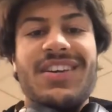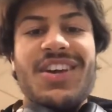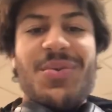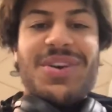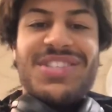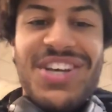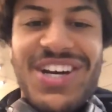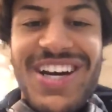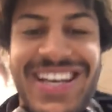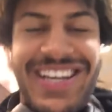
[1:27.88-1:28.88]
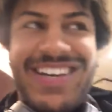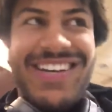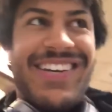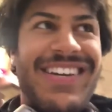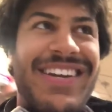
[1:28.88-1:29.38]
Yo, what's good?
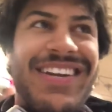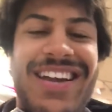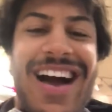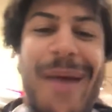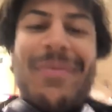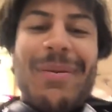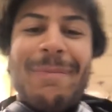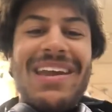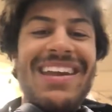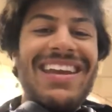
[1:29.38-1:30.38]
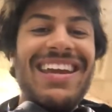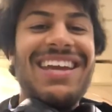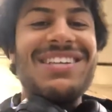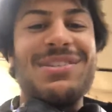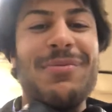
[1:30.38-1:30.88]
I'm in BD
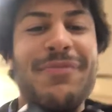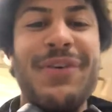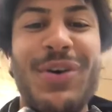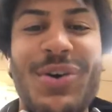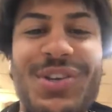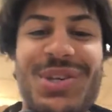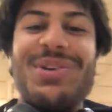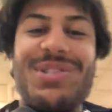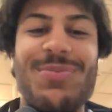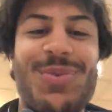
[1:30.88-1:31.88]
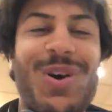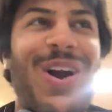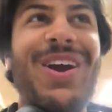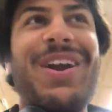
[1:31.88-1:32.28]
getting some food, doing some work.